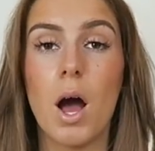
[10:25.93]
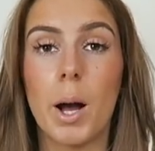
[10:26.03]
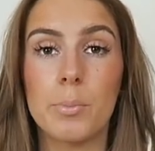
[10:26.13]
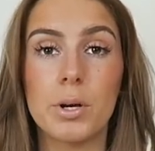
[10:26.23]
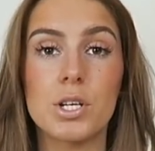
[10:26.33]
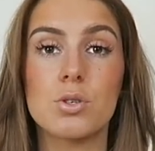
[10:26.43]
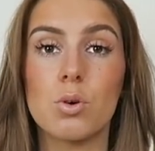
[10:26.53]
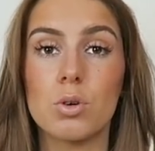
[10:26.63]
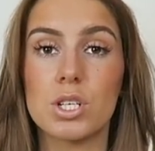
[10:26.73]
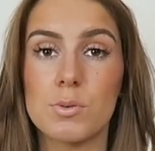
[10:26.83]
I'm pretty
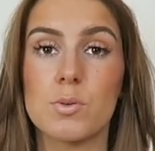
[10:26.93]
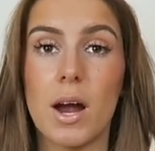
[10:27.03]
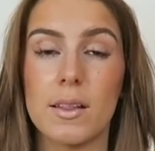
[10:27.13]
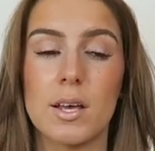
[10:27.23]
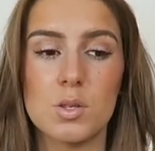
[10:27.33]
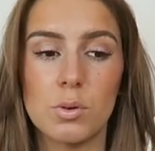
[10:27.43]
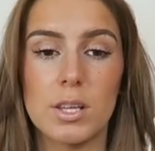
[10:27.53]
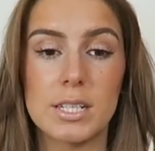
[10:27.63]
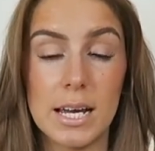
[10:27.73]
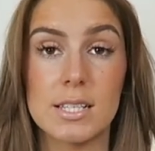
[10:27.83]
sure she was wearing this one of
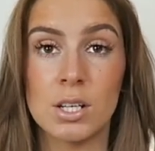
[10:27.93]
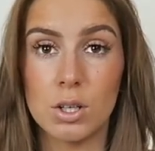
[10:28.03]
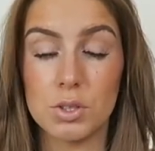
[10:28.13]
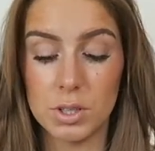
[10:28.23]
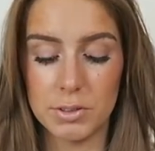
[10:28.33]
the days and it looked really,